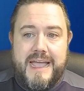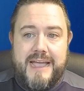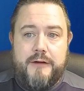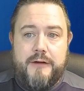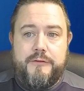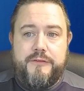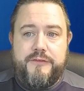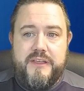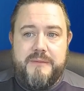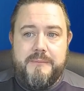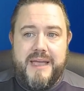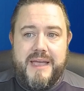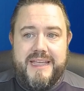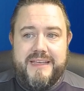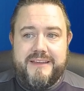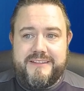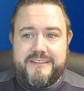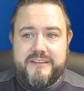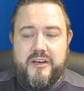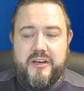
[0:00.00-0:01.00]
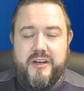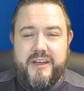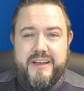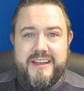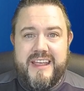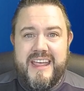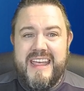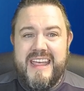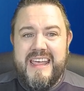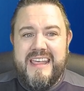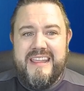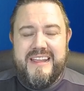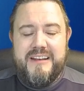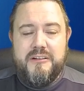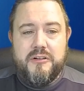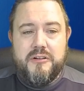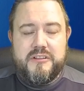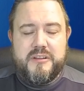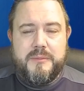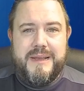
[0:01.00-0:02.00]
Alfie May aside, they
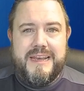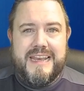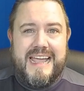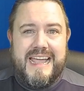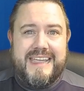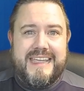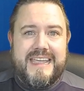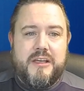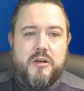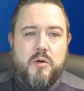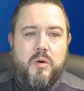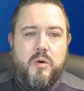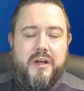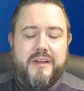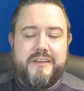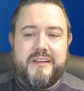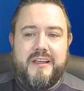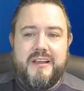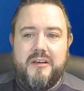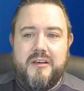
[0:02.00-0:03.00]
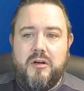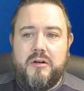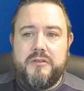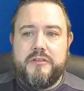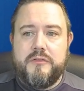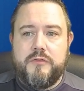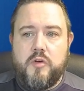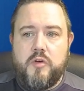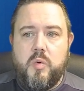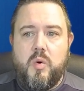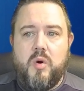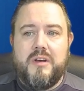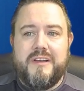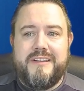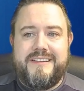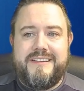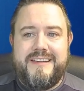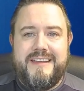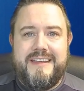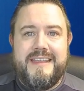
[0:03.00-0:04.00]
look to be lacking quite a lot of
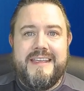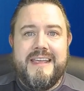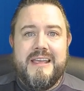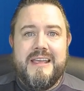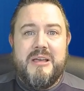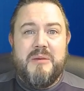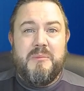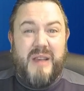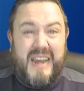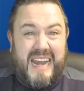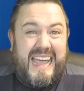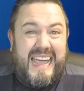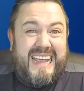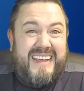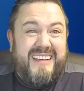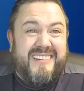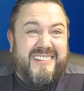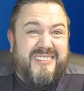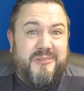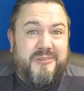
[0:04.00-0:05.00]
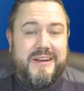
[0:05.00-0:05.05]
quality players,